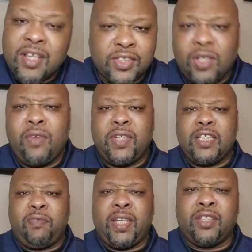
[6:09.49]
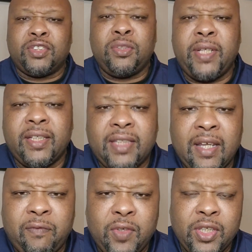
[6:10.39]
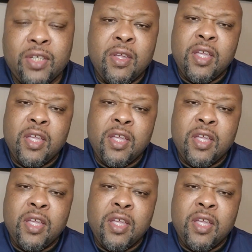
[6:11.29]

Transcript: So if these videos do anything for you,